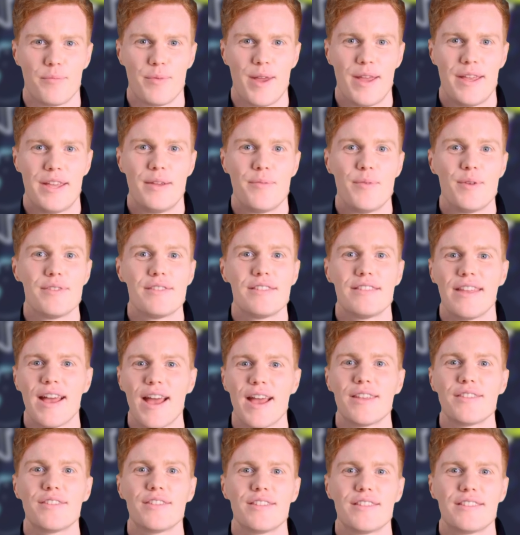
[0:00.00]
like even
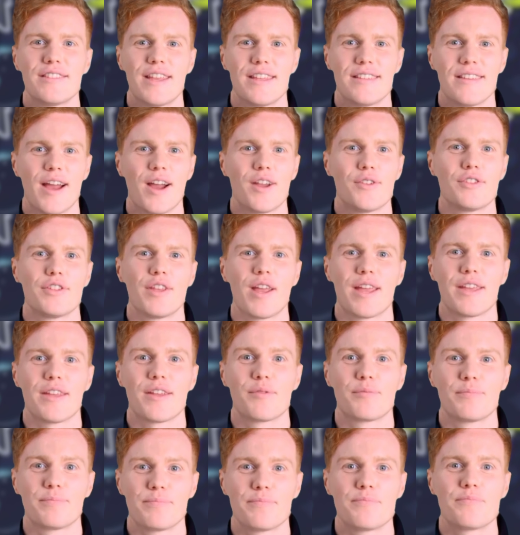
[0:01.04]
Socks is set to outshine
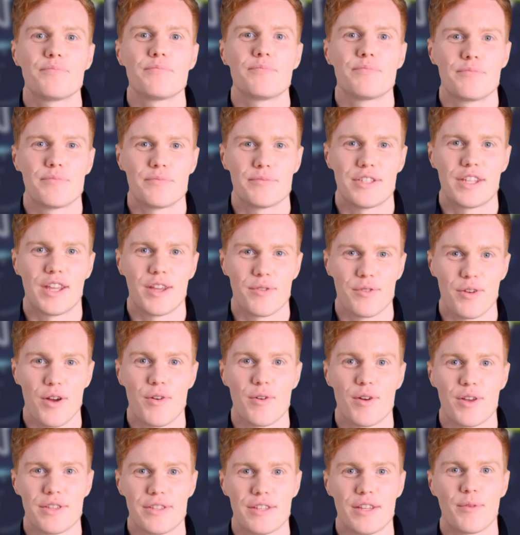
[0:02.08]
him. So of
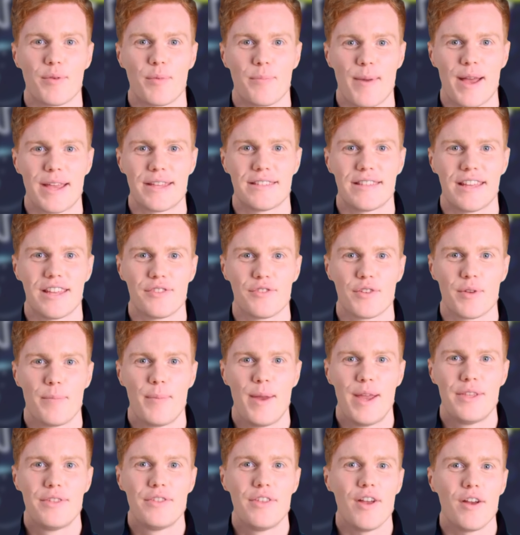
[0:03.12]
course, it would make sense for
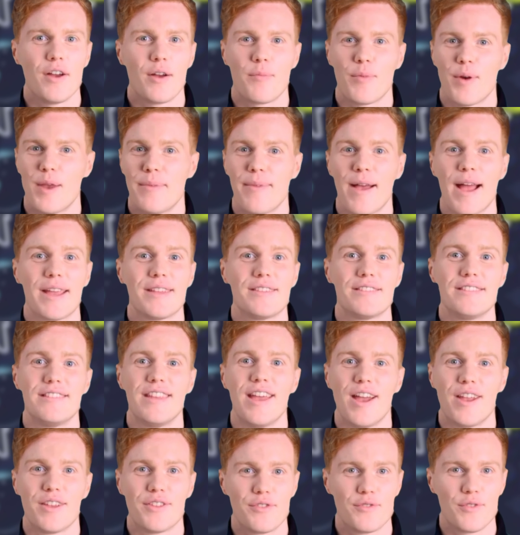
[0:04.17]
Pixar to bring back
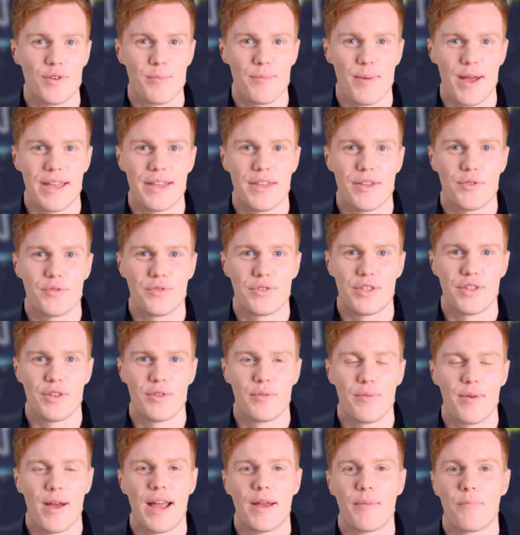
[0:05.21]
Socks for Lightyear
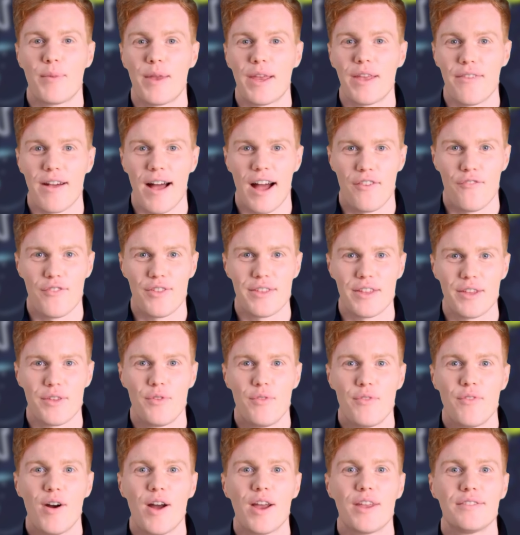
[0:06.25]
2, and we have everything
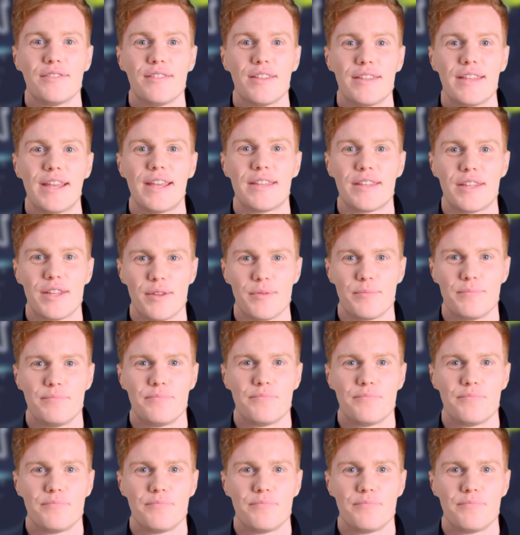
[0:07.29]
crossed that they do.